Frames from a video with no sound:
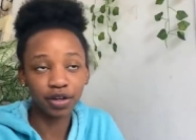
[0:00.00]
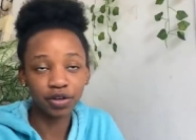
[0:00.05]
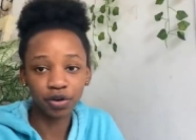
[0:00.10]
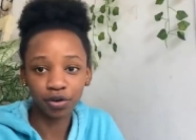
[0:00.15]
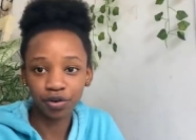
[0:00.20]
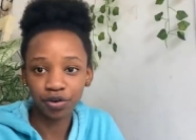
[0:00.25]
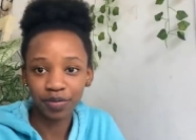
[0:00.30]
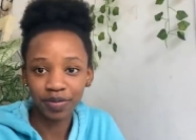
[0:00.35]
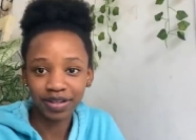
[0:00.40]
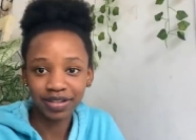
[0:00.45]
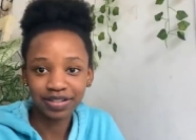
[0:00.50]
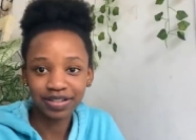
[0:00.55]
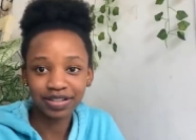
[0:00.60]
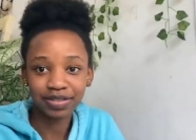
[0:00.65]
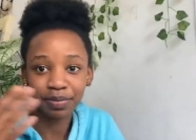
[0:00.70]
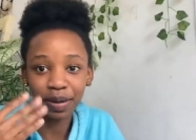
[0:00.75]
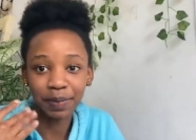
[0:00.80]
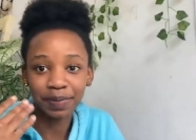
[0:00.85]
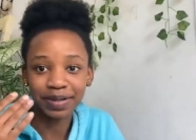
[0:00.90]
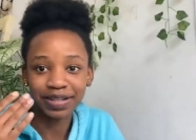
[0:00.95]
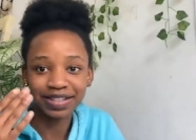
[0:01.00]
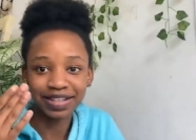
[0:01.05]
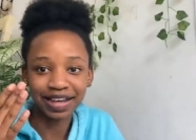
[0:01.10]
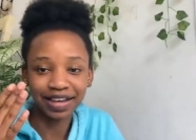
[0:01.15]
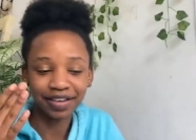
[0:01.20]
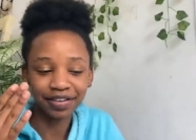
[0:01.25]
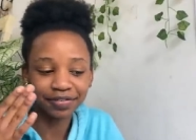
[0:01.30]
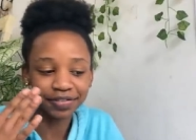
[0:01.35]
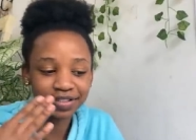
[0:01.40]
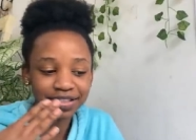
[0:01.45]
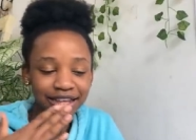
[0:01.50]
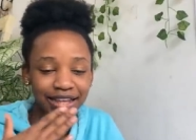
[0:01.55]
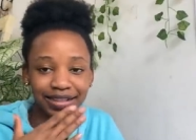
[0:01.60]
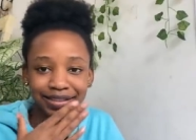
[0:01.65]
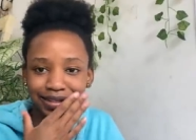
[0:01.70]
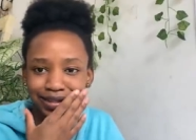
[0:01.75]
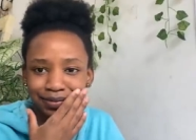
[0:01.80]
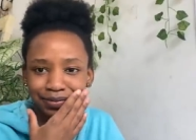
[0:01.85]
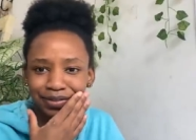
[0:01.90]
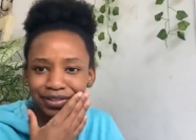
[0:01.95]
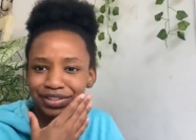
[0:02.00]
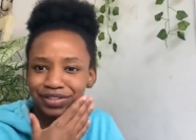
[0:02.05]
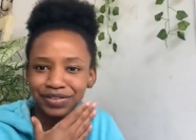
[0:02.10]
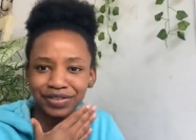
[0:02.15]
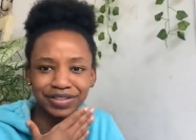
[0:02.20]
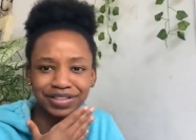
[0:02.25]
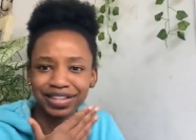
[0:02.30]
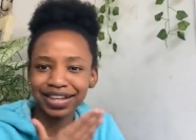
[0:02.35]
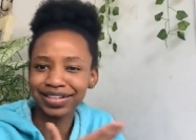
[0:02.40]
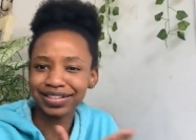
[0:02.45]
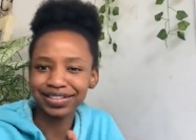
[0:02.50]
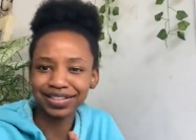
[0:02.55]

documents, my PDFs, and then we're just going to get